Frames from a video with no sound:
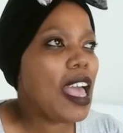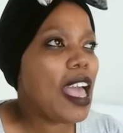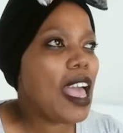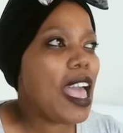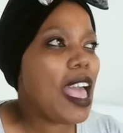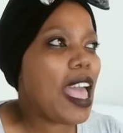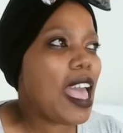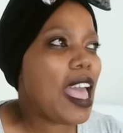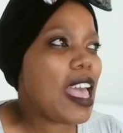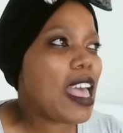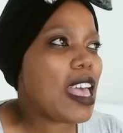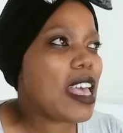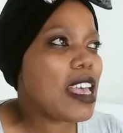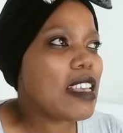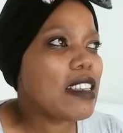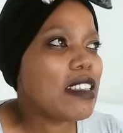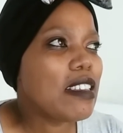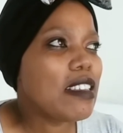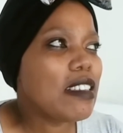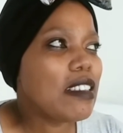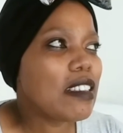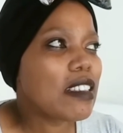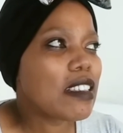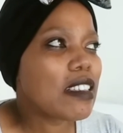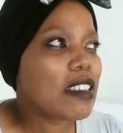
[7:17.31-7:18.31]

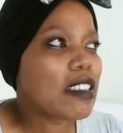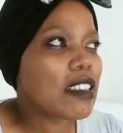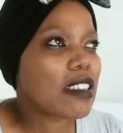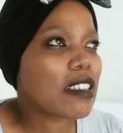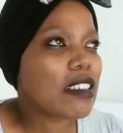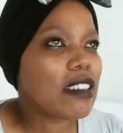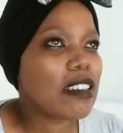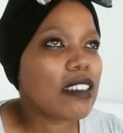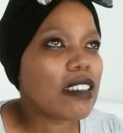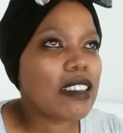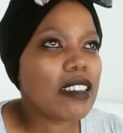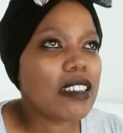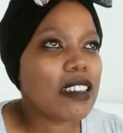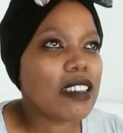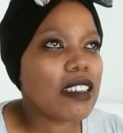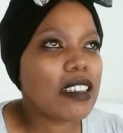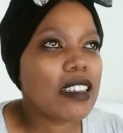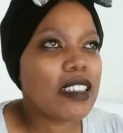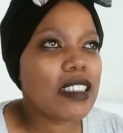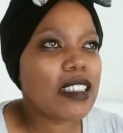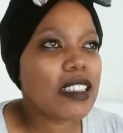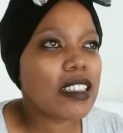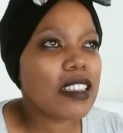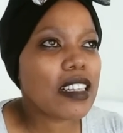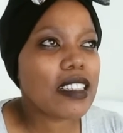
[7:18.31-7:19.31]
as
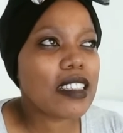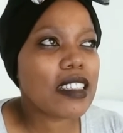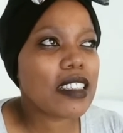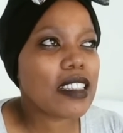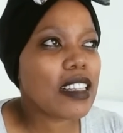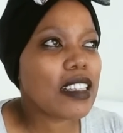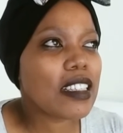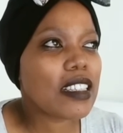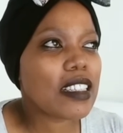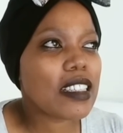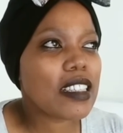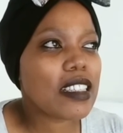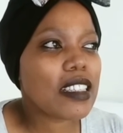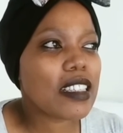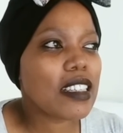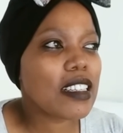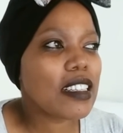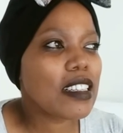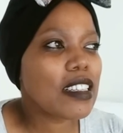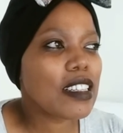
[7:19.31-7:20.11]
as